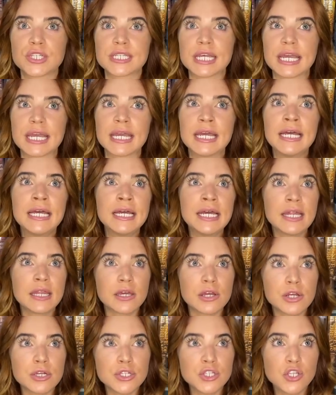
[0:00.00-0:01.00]
like,
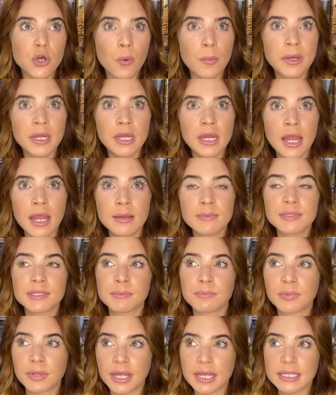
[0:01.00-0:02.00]
there are so many names
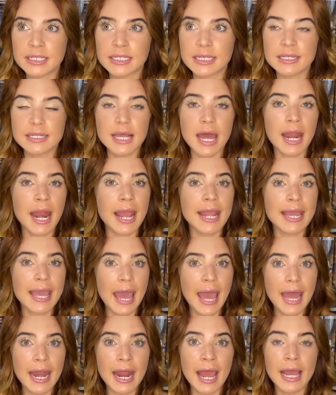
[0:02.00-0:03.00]
and places and I
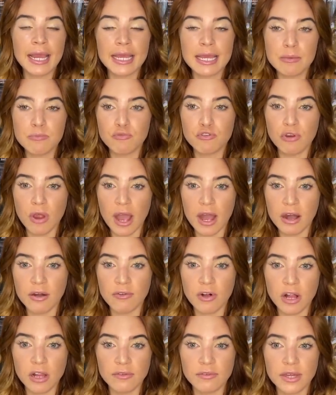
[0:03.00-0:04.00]
cannot keep track of
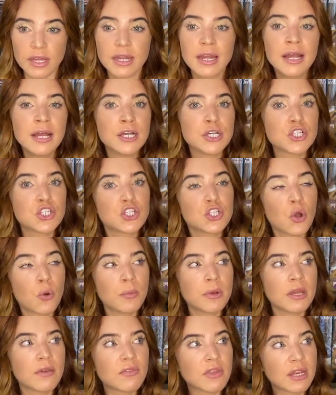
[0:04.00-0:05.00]
all of it. So
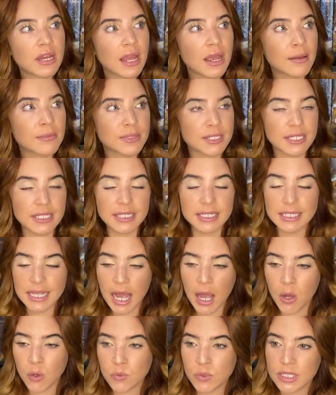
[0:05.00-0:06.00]
many of the names
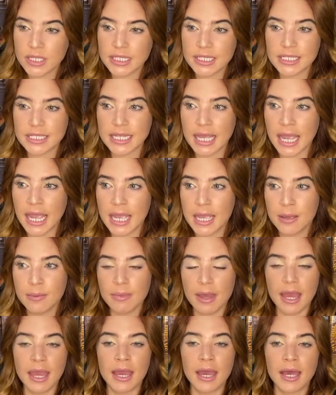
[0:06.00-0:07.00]
sound the same.
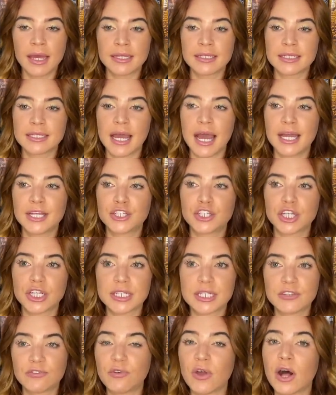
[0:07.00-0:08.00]
And I
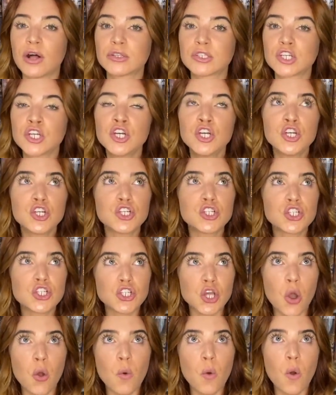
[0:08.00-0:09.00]
just felt
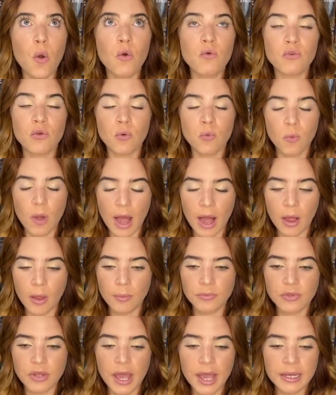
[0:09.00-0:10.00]
so
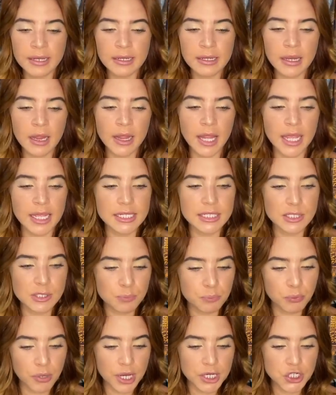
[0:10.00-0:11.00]
overwhelmed. I needed like
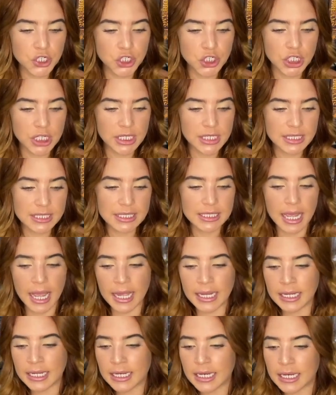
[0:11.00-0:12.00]
spreadsheets.
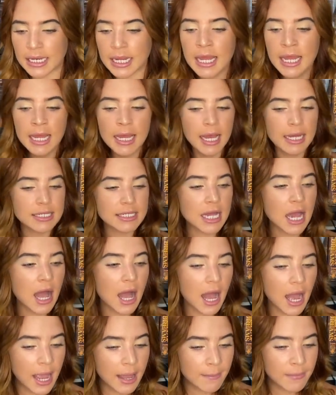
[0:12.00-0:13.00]
I needed
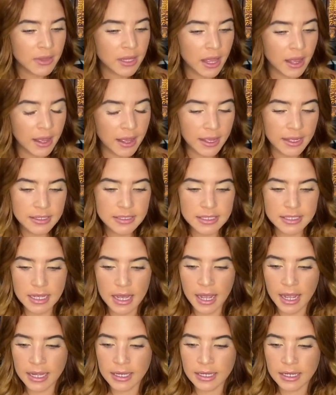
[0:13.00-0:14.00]
timelines.
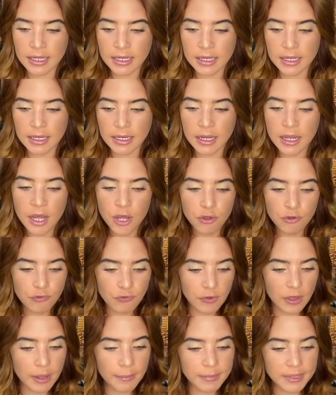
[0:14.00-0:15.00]
I needed
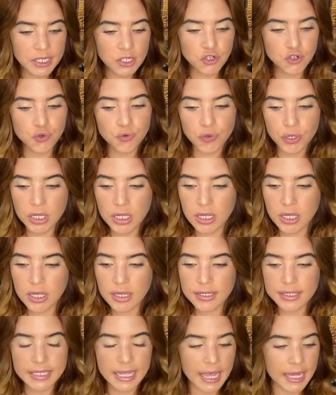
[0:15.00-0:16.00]
family
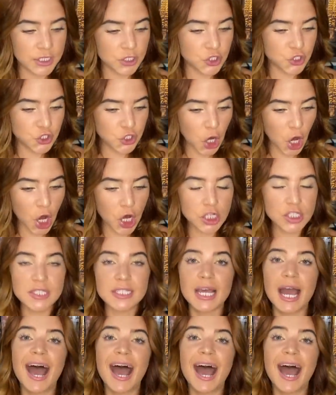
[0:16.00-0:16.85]
trees and charts.